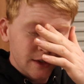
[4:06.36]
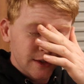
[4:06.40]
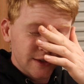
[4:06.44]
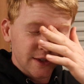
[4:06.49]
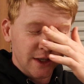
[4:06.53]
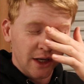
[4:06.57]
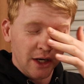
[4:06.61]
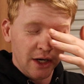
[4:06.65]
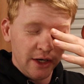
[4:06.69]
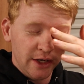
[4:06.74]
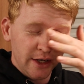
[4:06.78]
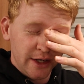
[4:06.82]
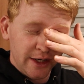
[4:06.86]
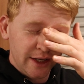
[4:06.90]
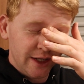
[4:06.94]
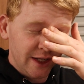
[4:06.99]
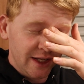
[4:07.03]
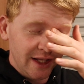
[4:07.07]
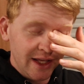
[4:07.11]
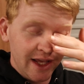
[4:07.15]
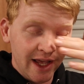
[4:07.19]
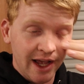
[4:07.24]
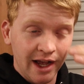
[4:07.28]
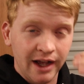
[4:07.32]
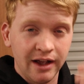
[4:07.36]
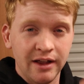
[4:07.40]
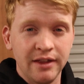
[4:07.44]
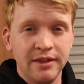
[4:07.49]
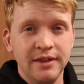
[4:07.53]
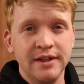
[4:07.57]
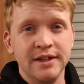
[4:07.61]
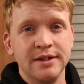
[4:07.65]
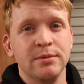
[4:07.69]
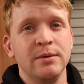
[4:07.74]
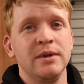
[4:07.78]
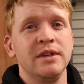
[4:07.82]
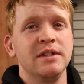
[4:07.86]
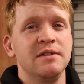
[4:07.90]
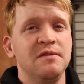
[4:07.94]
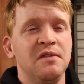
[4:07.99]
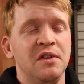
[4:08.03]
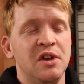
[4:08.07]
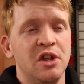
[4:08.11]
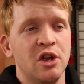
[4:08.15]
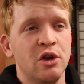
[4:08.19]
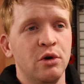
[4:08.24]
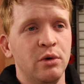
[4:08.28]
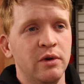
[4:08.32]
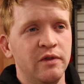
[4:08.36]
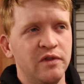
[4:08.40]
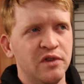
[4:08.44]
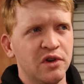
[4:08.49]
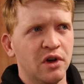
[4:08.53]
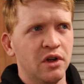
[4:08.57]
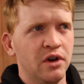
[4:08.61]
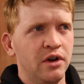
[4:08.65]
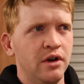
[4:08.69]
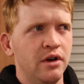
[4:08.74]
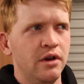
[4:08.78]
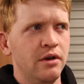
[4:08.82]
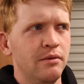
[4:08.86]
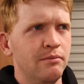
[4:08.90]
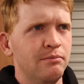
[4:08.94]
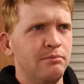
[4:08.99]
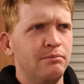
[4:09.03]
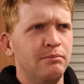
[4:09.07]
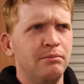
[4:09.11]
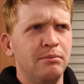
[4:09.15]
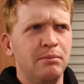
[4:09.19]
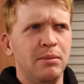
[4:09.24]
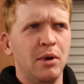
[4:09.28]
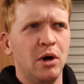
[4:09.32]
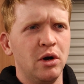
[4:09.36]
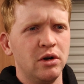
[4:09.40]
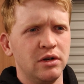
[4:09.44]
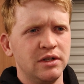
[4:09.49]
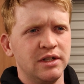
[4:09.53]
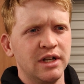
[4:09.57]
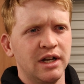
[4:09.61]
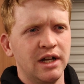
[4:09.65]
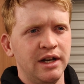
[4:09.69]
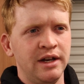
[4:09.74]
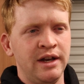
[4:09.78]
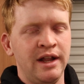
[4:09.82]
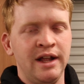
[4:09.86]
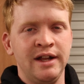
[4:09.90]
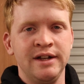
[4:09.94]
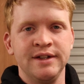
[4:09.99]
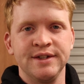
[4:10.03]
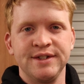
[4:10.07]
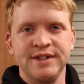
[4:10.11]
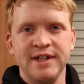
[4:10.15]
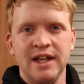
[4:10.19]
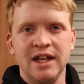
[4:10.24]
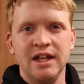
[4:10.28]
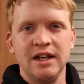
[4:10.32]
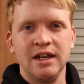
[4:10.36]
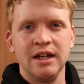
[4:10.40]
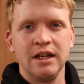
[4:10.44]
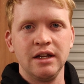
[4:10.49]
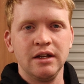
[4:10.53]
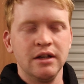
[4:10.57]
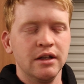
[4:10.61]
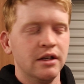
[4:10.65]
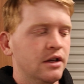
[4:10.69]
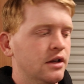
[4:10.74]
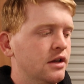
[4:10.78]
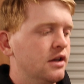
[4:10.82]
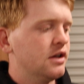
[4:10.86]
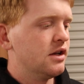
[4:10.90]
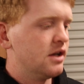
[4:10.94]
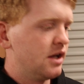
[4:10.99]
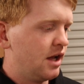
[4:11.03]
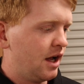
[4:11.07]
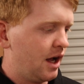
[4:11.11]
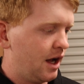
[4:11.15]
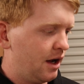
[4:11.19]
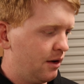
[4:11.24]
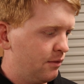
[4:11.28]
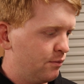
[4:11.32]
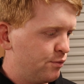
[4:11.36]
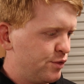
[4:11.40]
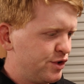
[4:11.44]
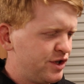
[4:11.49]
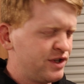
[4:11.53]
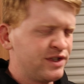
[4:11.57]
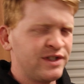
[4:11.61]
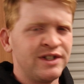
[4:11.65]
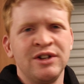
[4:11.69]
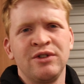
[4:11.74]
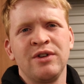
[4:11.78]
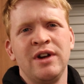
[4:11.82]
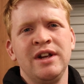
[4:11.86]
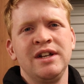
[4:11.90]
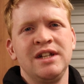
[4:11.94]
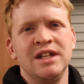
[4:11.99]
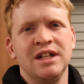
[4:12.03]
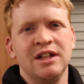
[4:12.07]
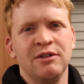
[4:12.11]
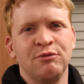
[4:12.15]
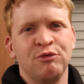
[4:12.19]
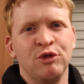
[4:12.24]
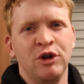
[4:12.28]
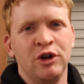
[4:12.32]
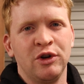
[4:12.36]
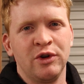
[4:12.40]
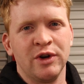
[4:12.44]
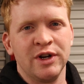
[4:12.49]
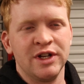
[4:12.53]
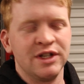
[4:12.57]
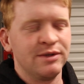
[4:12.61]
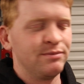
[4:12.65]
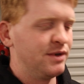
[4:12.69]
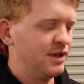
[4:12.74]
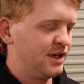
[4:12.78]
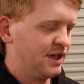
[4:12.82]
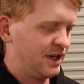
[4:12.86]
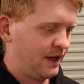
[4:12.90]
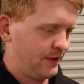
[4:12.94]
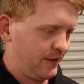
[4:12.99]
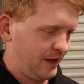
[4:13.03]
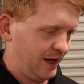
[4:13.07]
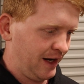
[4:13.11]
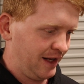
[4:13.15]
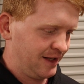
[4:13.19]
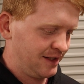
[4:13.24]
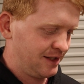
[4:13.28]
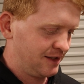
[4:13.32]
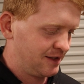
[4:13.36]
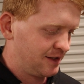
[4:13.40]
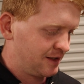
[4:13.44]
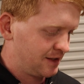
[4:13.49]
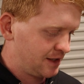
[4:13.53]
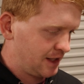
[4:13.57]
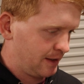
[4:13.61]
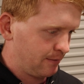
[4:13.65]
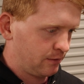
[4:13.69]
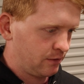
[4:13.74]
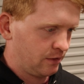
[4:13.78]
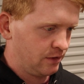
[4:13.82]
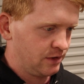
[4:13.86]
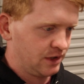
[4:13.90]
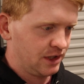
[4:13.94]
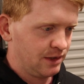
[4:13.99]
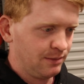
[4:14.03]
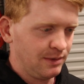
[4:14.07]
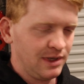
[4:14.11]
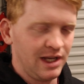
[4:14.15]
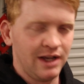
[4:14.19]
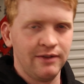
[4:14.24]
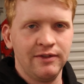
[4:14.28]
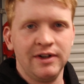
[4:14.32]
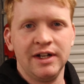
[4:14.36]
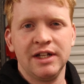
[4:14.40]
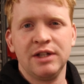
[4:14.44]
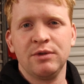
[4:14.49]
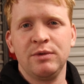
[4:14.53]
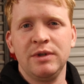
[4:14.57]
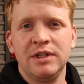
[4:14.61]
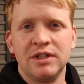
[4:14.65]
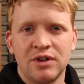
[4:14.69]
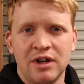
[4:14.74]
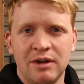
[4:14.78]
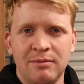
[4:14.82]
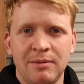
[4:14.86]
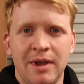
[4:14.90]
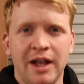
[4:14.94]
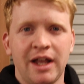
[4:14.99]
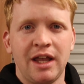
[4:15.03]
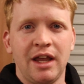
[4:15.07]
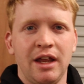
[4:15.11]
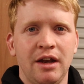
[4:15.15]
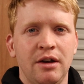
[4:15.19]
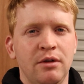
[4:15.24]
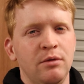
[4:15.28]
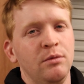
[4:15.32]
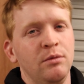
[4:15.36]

So yeah, this week's video we've gotten bog done and sanding, which isn't a great deal of progress, but nonetheless it's a step closer to being able to get the windscreen back in,